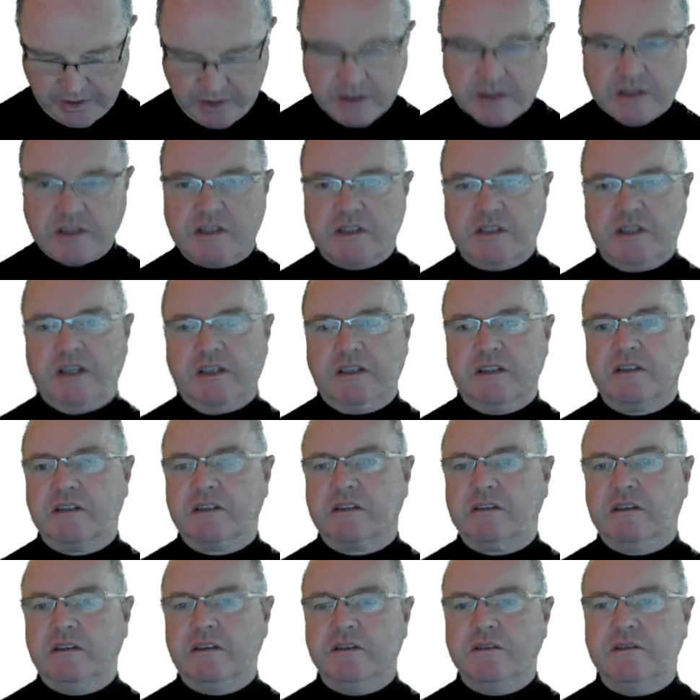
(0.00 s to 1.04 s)
started,
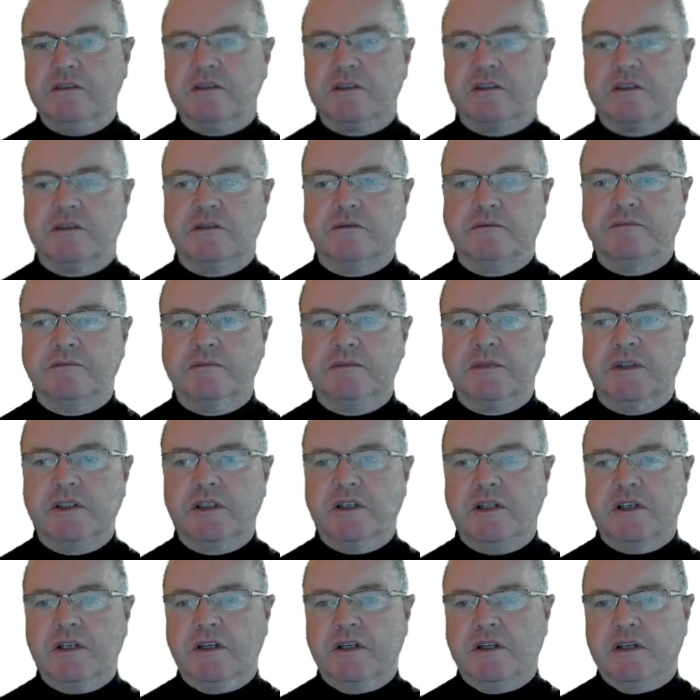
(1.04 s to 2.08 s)
closed,
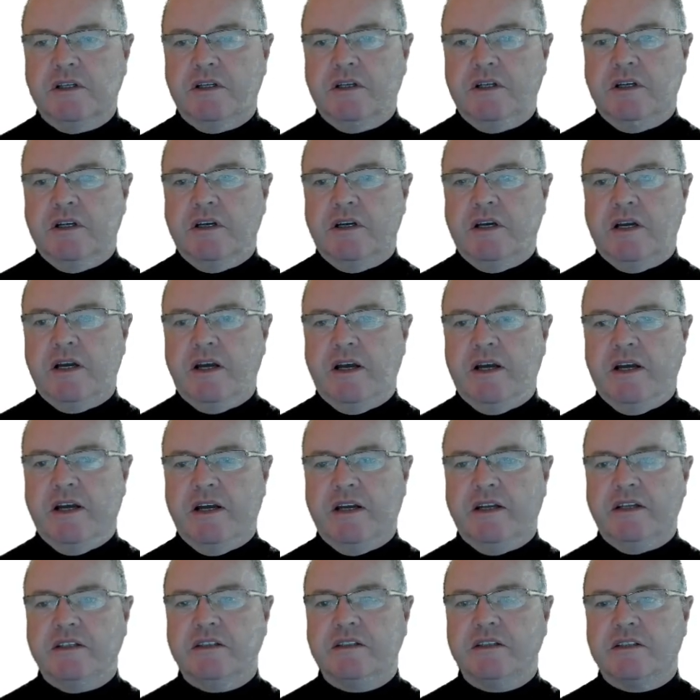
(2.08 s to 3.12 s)

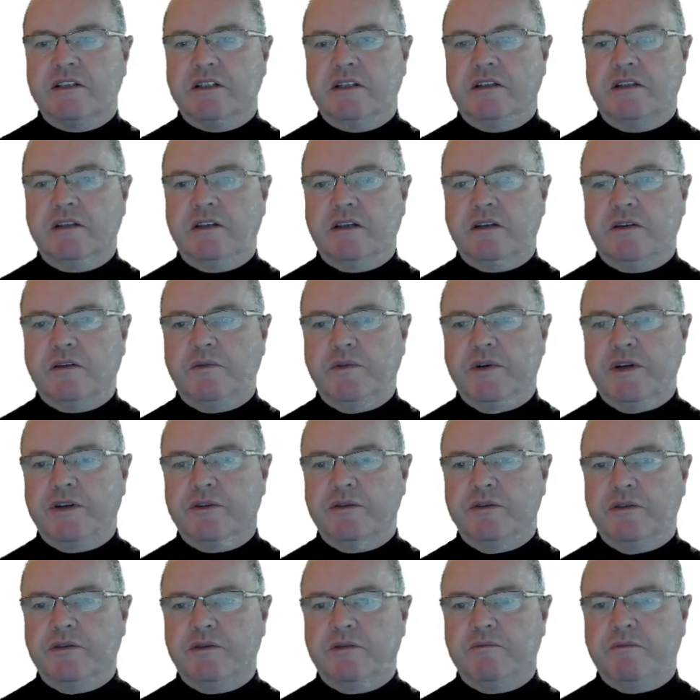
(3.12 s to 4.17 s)
and we
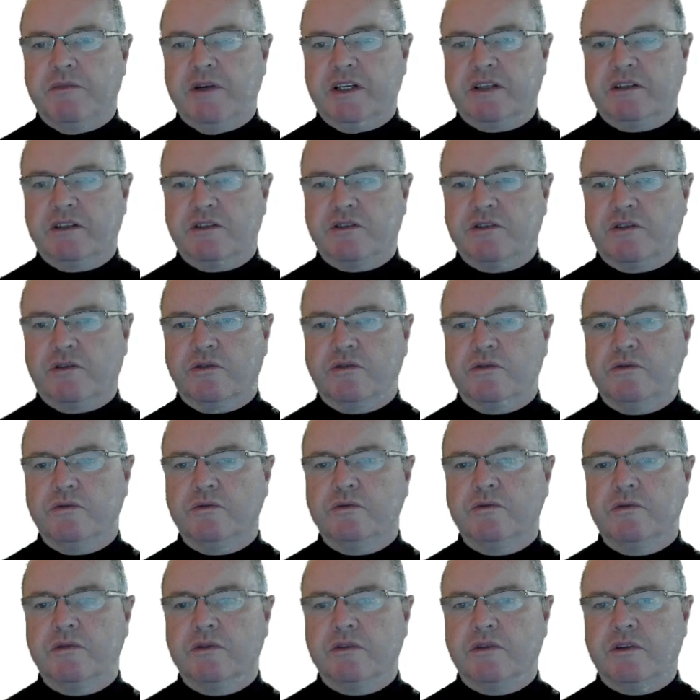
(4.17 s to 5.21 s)
could make the
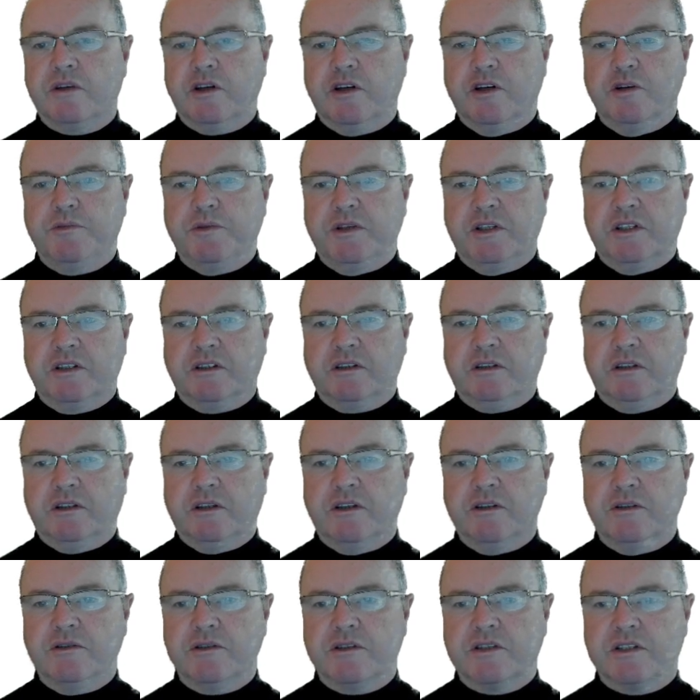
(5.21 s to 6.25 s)
toggle open and
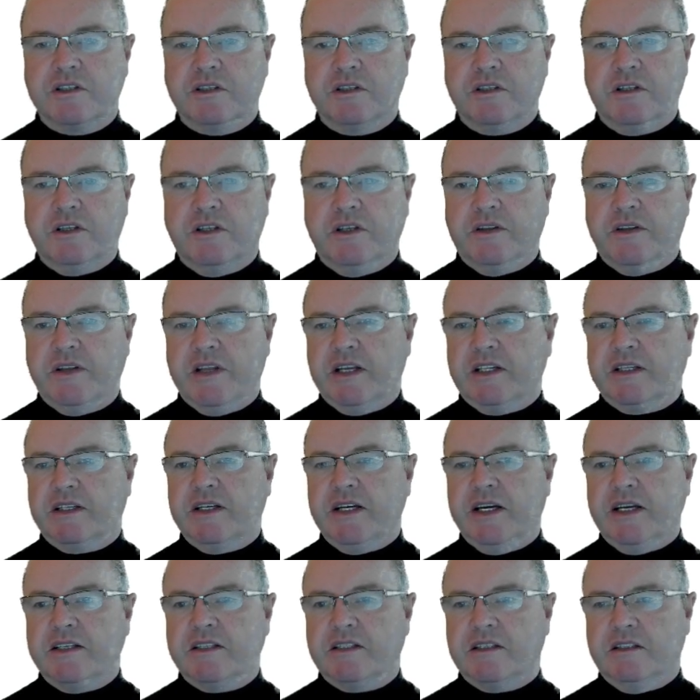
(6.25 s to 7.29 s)
close that
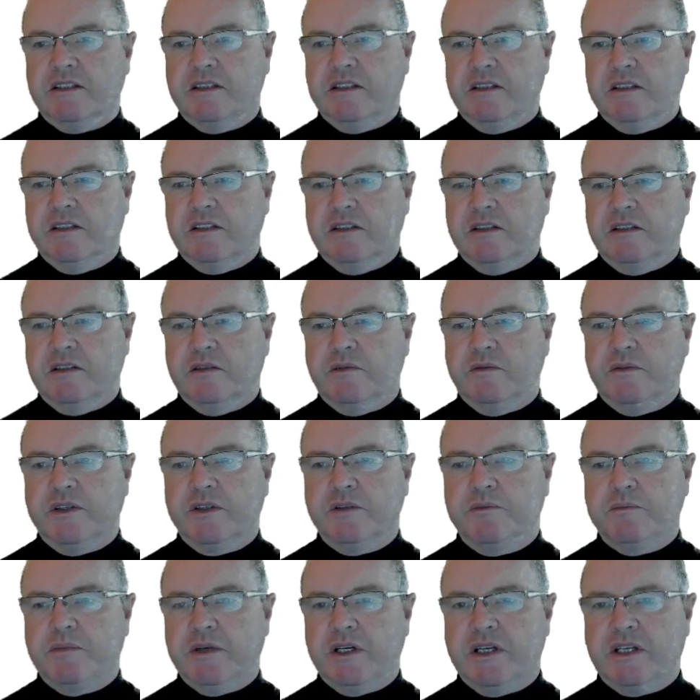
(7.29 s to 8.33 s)
gate. We
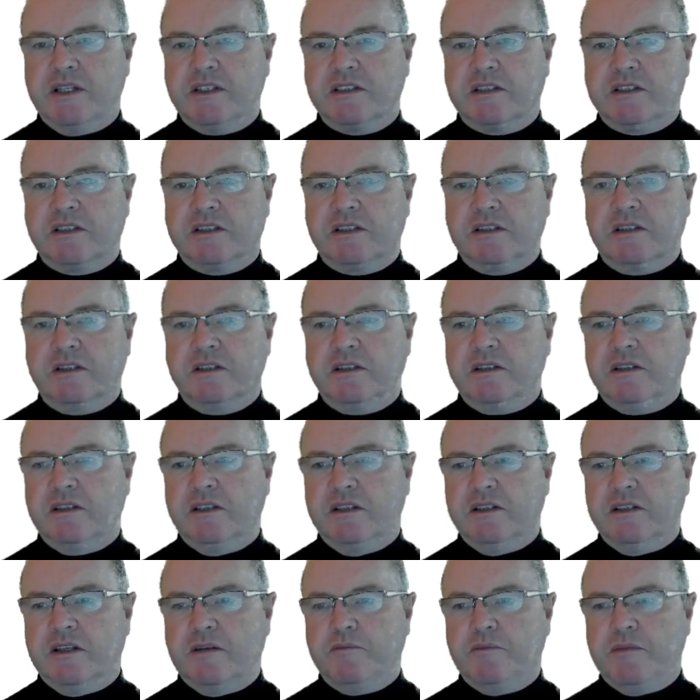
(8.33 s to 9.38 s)
could pass the
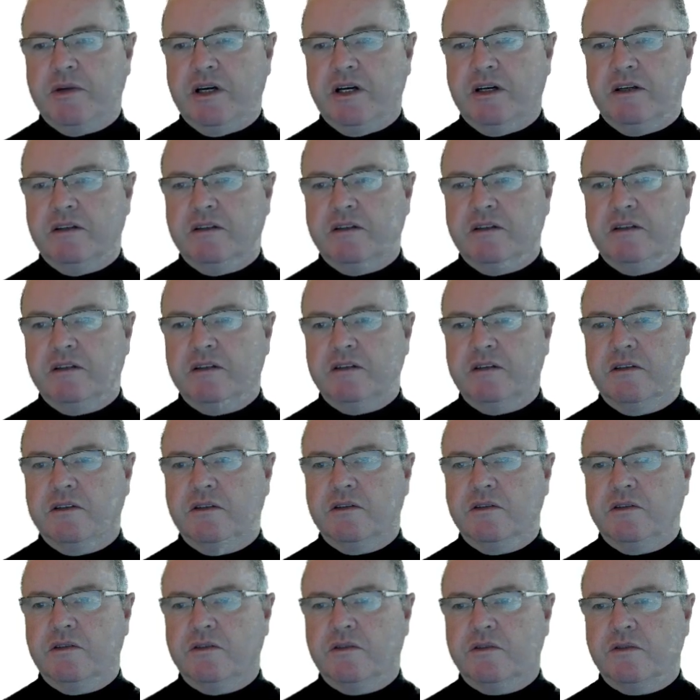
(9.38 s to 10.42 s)
number
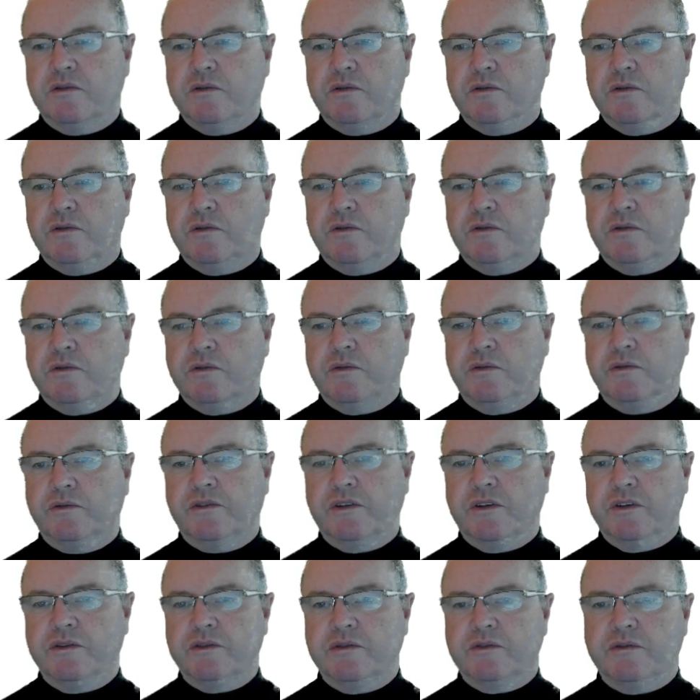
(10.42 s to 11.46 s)

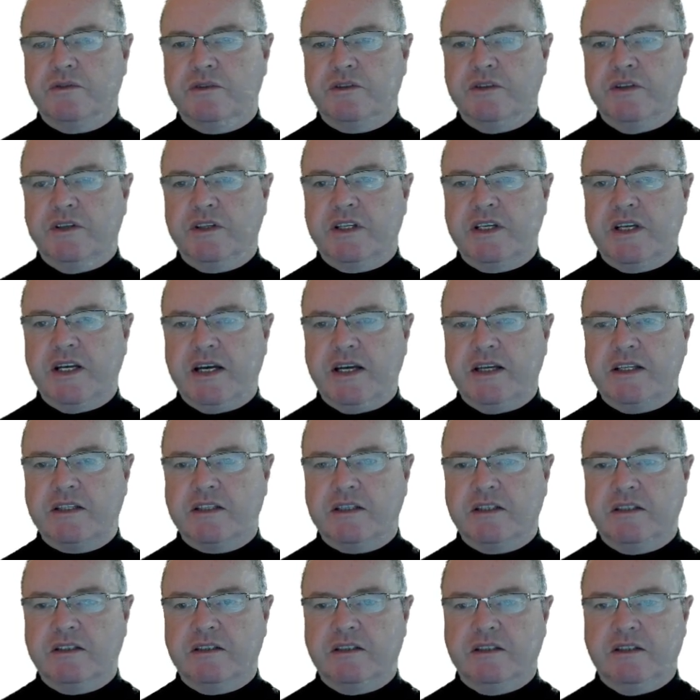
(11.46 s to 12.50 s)
also to the gate
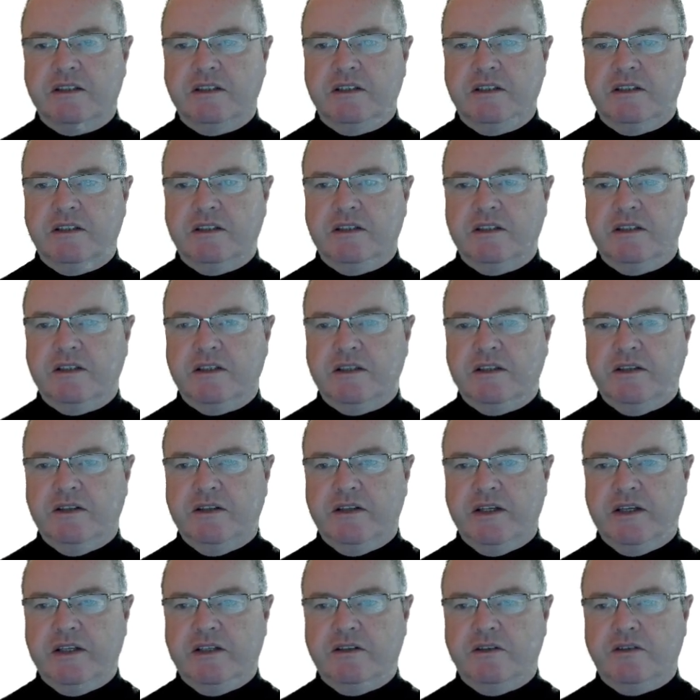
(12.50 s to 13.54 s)
and
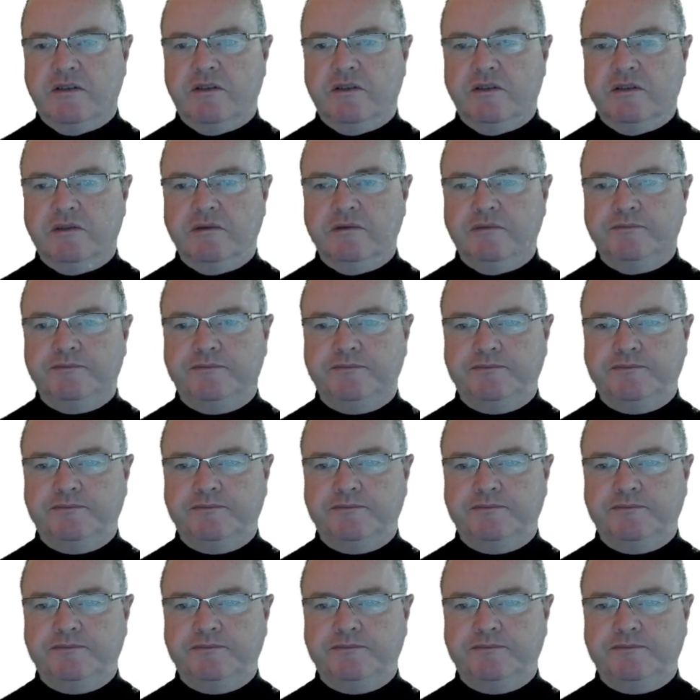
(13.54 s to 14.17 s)
then on.